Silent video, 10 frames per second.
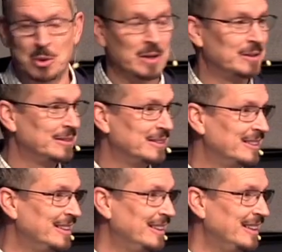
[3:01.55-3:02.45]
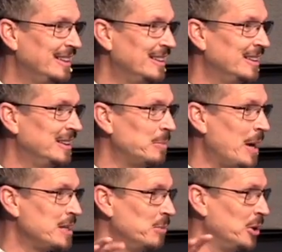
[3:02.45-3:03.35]
born in the
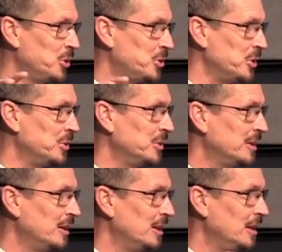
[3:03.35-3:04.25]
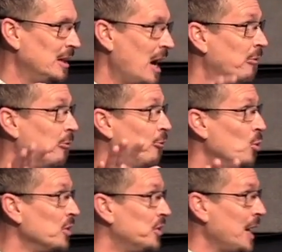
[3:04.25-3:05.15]
past month or two have
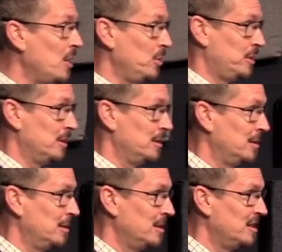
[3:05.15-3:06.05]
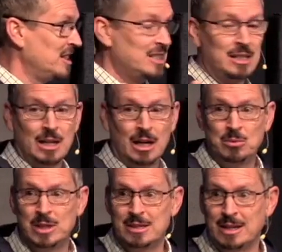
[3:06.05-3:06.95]

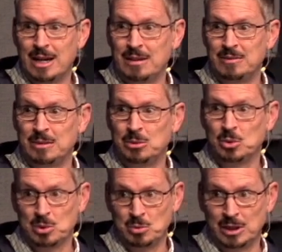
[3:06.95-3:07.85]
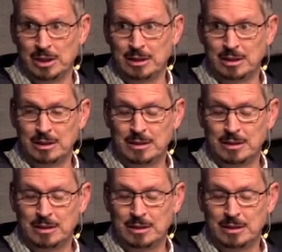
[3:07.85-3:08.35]
4,069 weeks ahead of them, Lord willing,